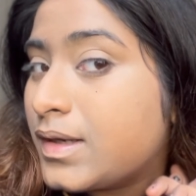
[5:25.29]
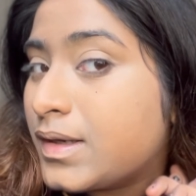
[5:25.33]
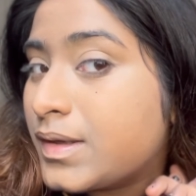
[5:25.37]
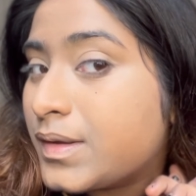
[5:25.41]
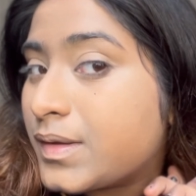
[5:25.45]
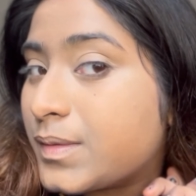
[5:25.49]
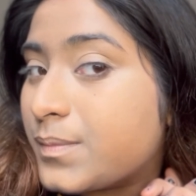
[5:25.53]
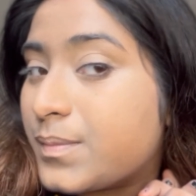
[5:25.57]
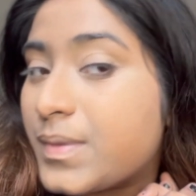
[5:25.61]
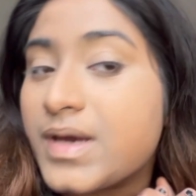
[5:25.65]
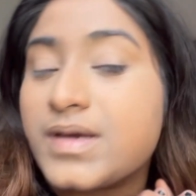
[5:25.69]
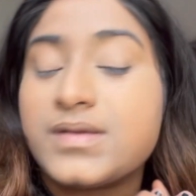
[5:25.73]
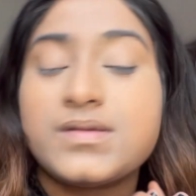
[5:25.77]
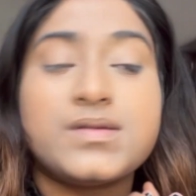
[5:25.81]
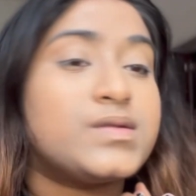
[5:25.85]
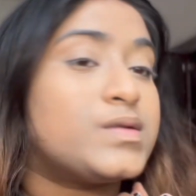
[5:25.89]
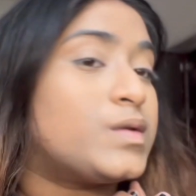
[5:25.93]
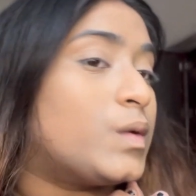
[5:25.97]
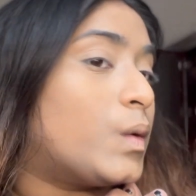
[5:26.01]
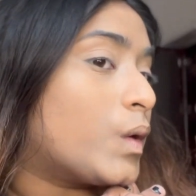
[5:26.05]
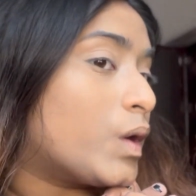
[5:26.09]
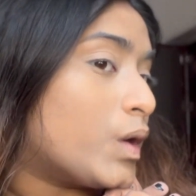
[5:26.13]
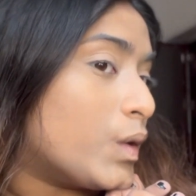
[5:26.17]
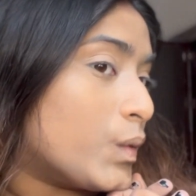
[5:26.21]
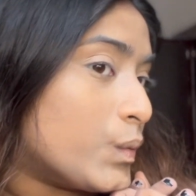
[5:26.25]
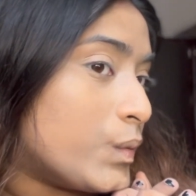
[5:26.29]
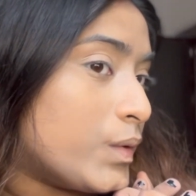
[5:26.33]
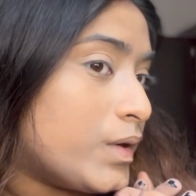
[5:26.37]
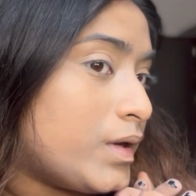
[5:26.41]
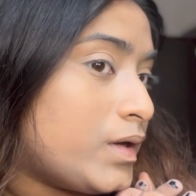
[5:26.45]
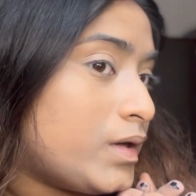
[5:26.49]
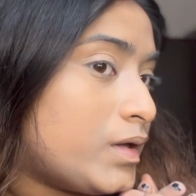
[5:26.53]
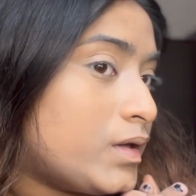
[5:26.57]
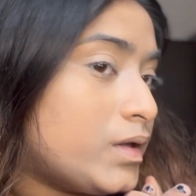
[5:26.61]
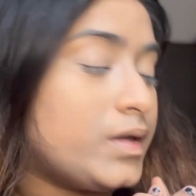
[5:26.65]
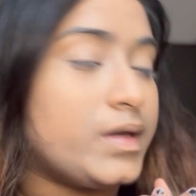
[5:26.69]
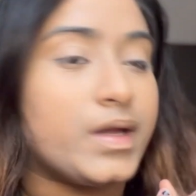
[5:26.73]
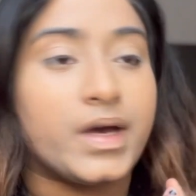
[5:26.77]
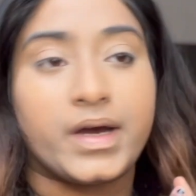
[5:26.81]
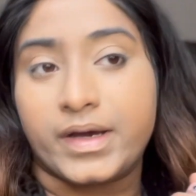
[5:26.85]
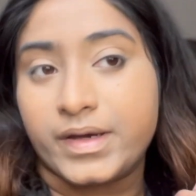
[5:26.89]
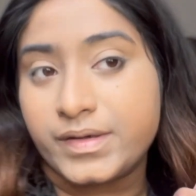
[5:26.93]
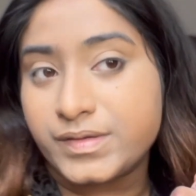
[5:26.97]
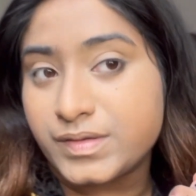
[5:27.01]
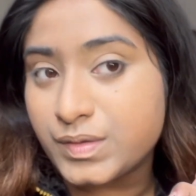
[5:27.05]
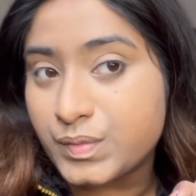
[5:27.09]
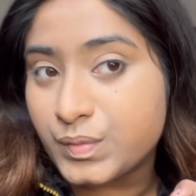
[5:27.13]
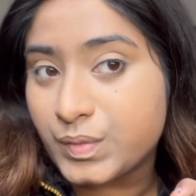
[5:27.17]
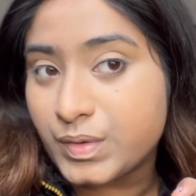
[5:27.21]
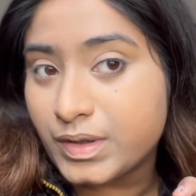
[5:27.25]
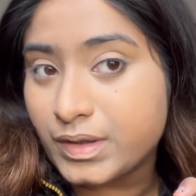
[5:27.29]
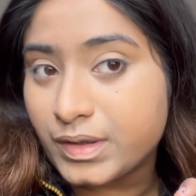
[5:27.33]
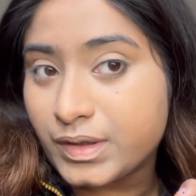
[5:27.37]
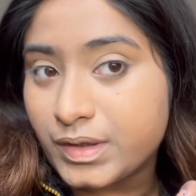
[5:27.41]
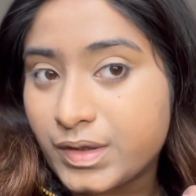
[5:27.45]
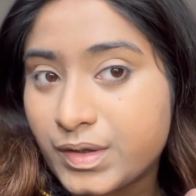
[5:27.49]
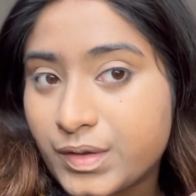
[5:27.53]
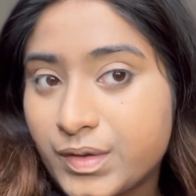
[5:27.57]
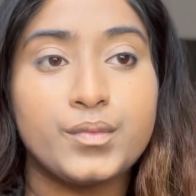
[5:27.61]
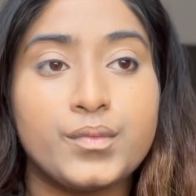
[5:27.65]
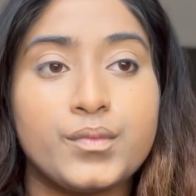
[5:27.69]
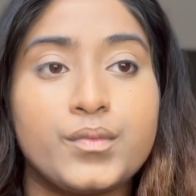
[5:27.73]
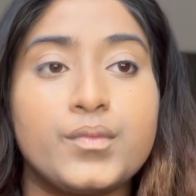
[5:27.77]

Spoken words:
The base is looking really nice and really good.